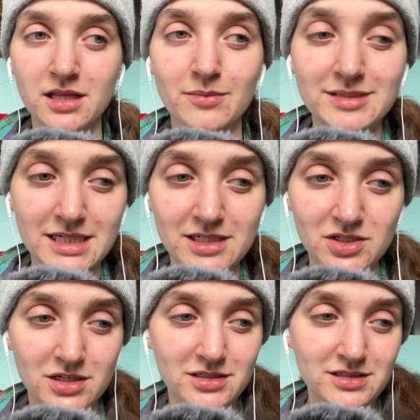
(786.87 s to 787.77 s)
the
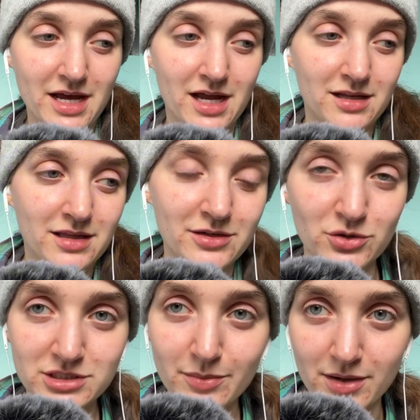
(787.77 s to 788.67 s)
potatoes and the
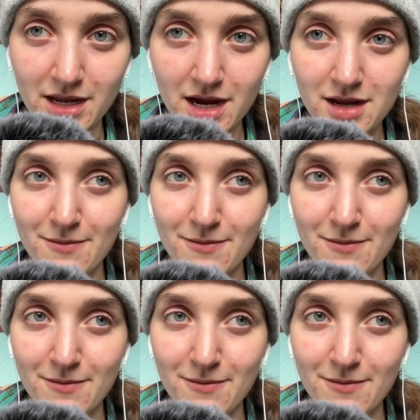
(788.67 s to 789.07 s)
Yorkshire pudding.